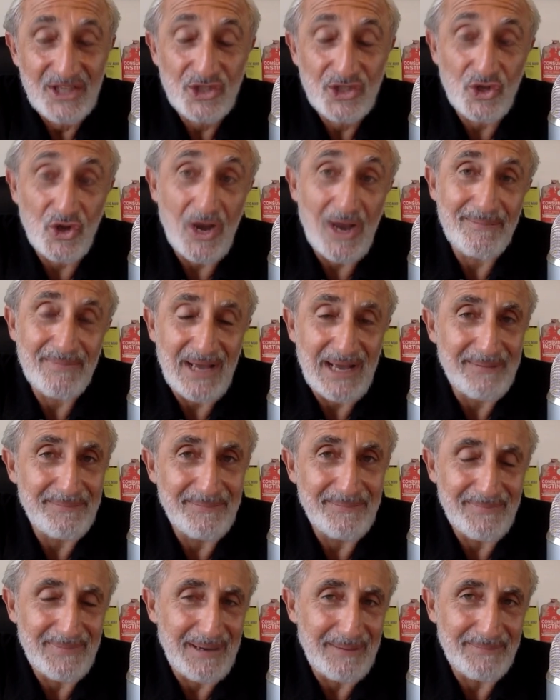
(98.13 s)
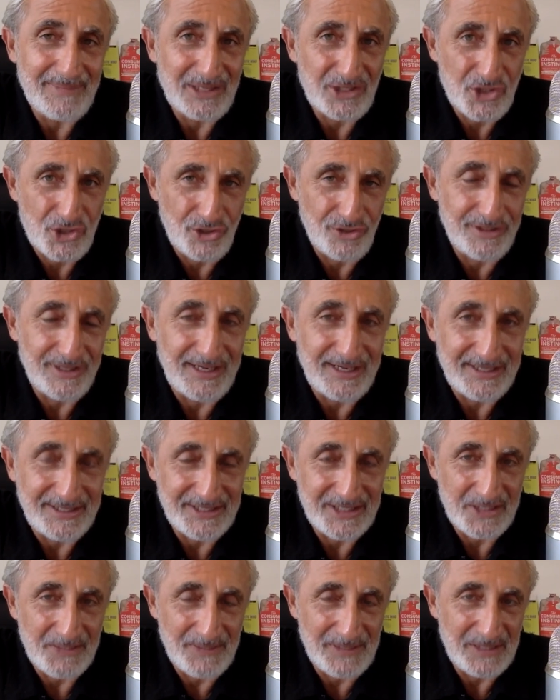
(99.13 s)
So I'm not sure that I
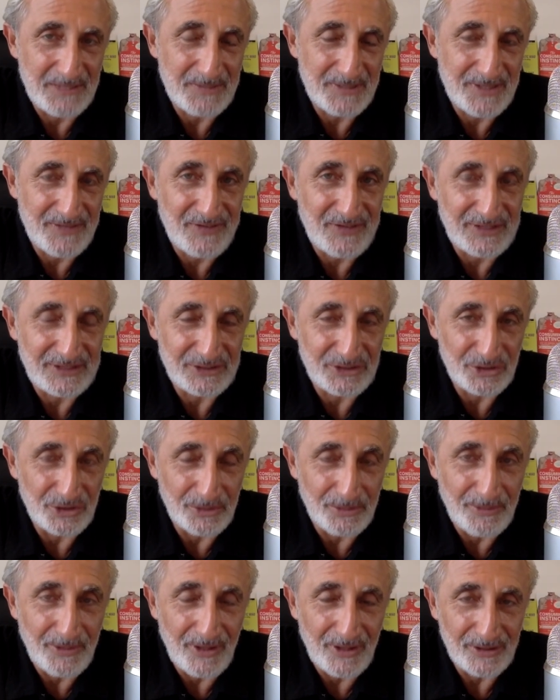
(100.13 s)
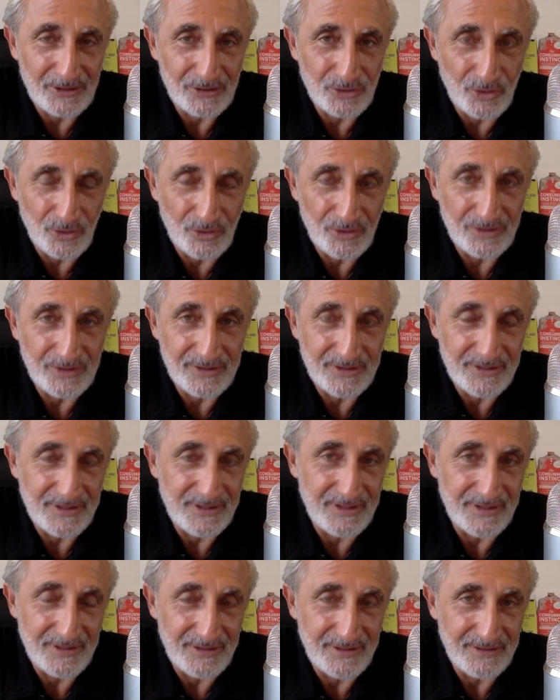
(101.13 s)
can speak specifically to the Paul Dolan
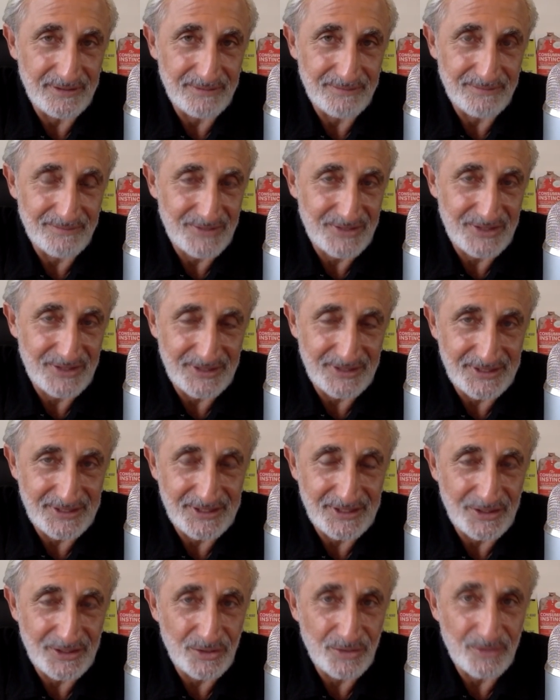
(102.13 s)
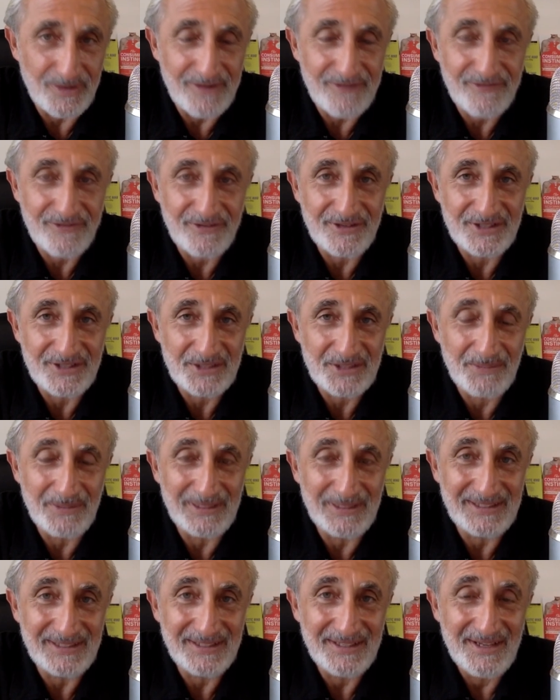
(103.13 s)
studies that you referenced,
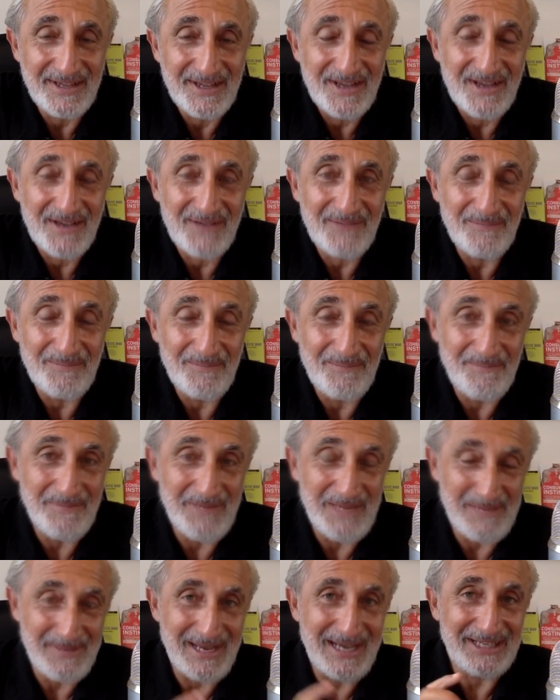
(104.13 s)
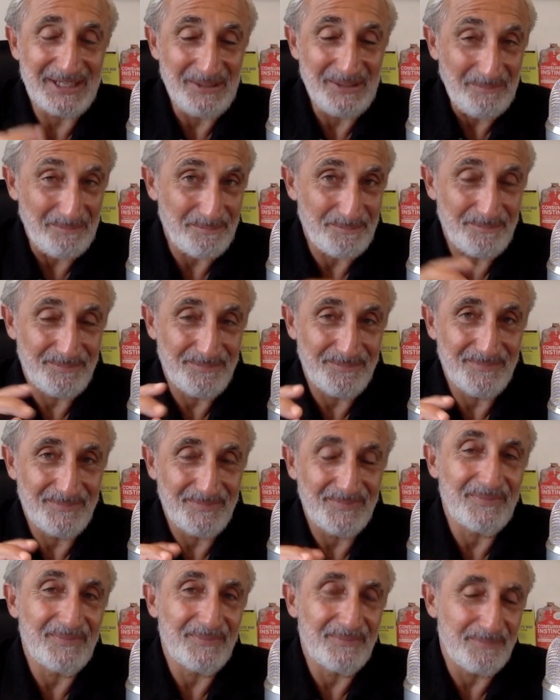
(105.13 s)
but maybe I can
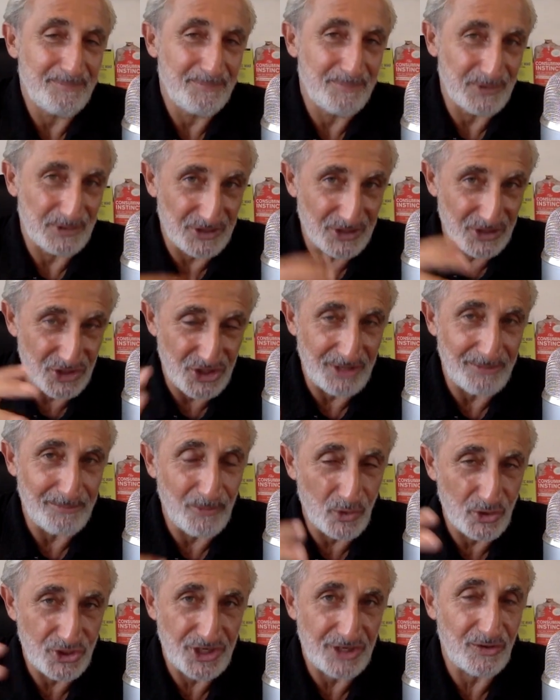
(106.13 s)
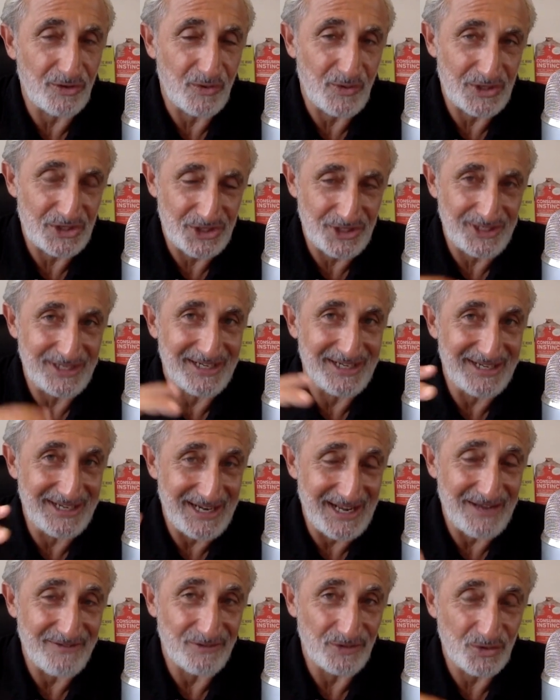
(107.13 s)
put the more general question in an
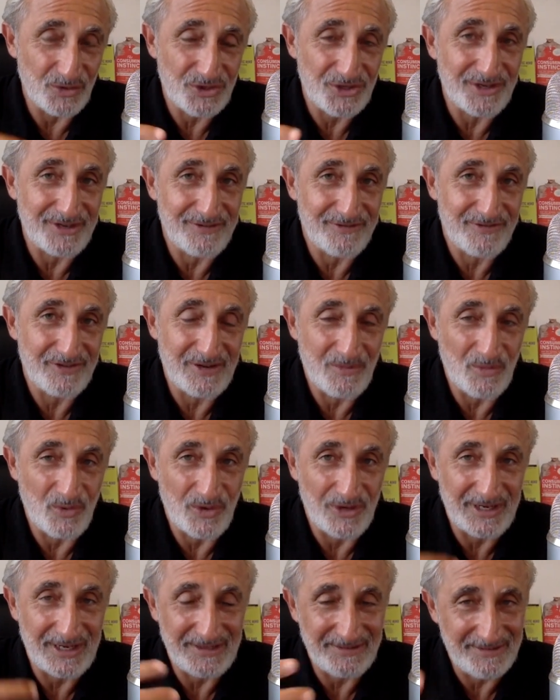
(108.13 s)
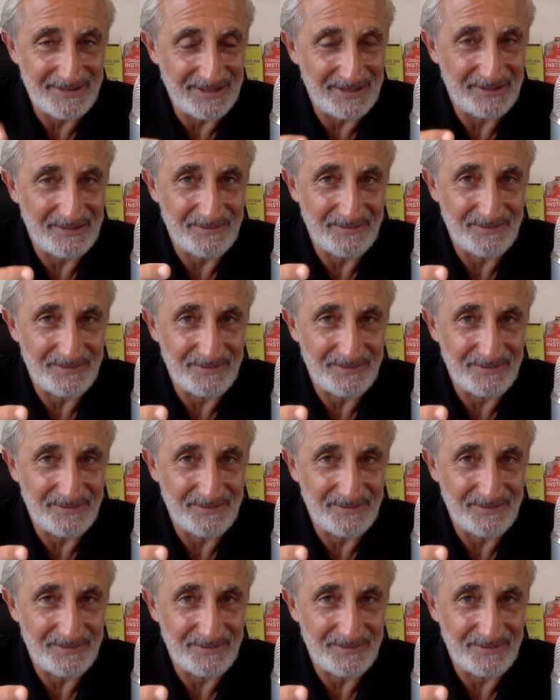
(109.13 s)
evolutionary framework. And I think